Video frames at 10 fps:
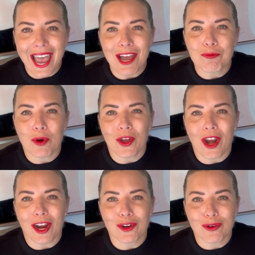and what
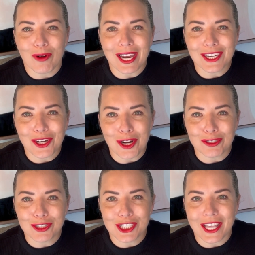a great
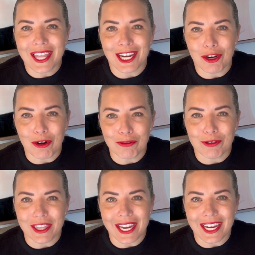culture they
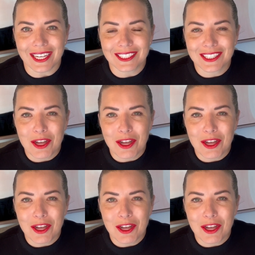offer there.